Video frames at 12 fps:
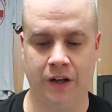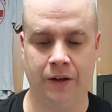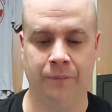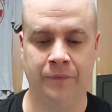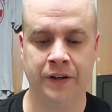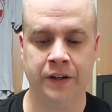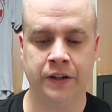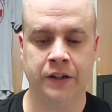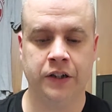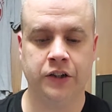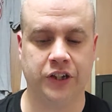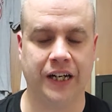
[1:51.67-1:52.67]
um,
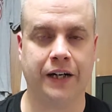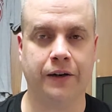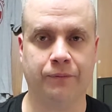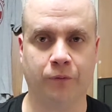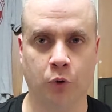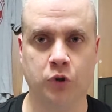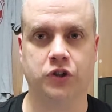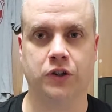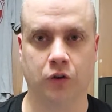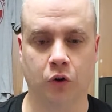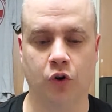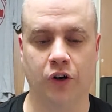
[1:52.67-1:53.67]
Jacob
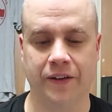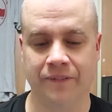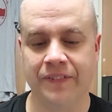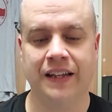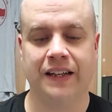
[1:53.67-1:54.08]
Fortune Lloyd